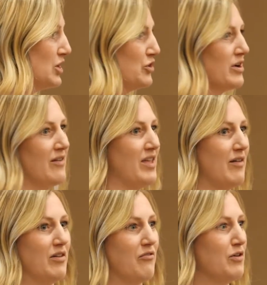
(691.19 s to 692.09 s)
You don't have to
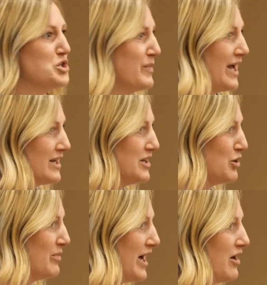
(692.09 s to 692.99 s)
have the fridge magnet nearby,